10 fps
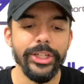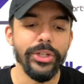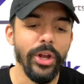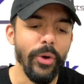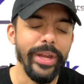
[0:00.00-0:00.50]
you
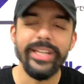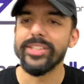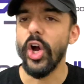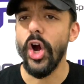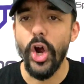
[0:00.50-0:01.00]
know, he's
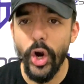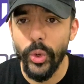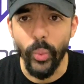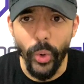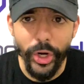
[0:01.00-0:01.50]
a
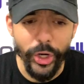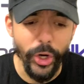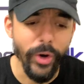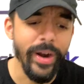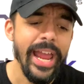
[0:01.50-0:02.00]
hard
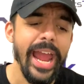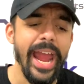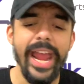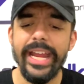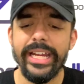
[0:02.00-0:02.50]
worker
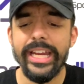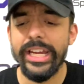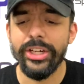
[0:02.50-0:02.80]
and he,